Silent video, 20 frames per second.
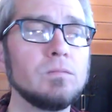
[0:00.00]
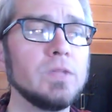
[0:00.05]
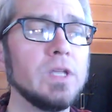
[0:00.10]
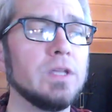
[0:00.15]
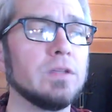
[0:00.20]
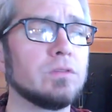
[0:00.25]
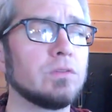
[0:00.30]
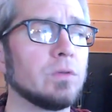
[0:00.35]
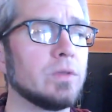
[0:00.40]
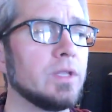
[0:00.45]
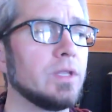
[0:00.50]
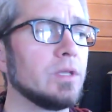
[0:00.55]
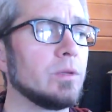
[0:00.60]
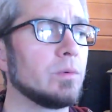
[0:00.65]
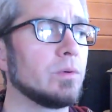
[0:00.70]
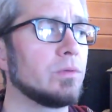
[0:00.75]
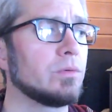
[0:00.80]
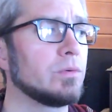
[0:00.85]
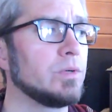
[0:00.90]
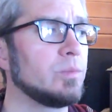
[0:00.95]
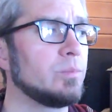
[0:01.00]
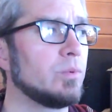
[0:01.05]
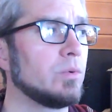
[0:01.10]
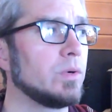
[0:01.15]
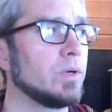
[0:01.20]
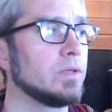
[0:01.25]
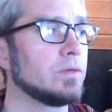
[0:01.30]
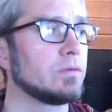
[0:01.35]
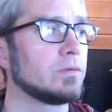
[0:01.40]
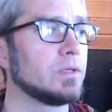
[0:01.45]
And so then there were 3
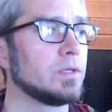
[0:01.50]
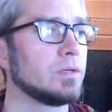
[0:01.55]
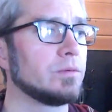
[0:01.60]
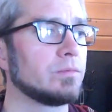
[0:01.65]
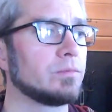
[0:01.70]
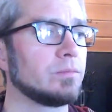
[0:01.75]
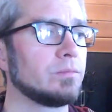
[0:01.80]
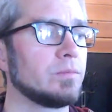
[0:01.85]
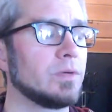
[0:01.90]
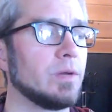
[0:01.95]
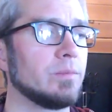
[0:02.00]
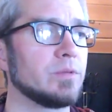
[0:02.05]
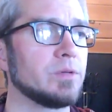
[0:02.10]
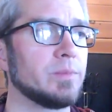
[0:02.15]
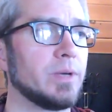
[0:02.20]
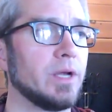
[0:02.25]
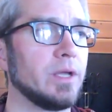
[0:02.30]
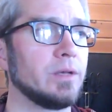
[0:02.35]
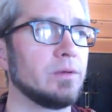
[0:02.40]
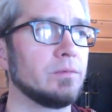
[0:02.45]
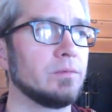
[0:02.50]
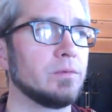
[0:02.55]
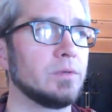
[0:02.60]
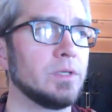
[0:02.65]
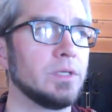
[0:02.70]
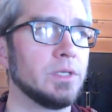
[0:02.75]
points that have come to mind